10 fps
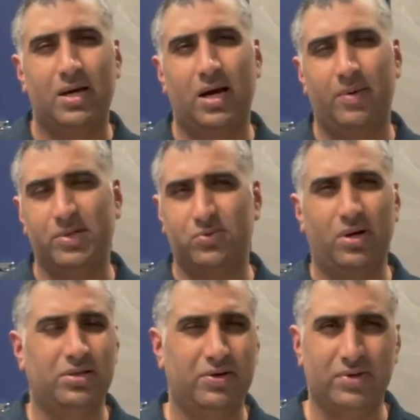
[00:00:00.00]
um, is
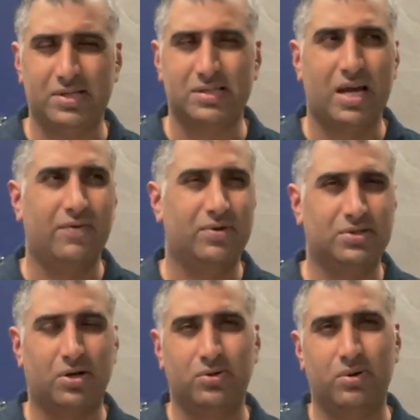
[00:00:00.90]
relatively safe to
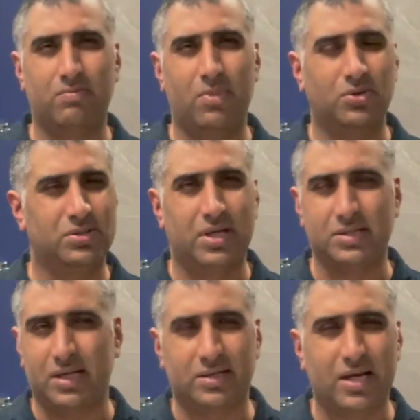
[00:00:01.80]
start doing most
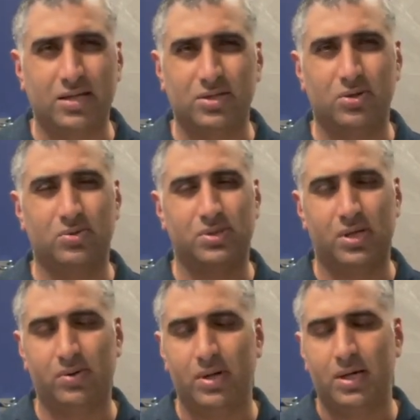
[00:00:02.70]
things at day two,
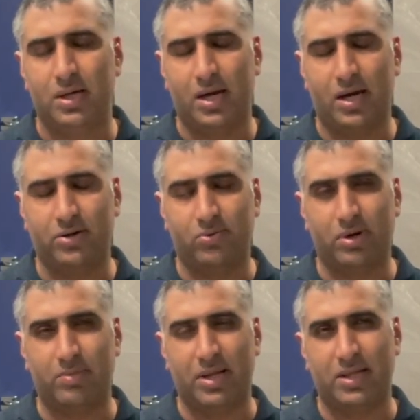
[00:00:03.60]
so uh, don't
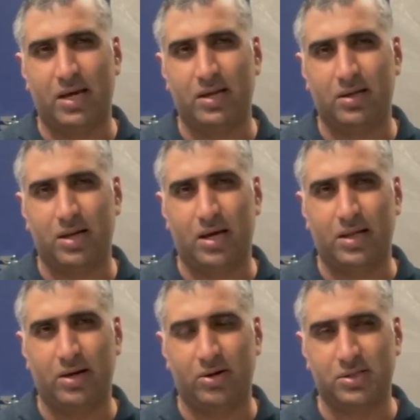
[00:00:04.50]
worry about that, uh,
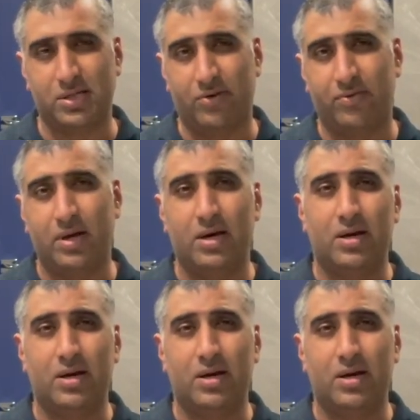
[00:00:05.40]
that area itself.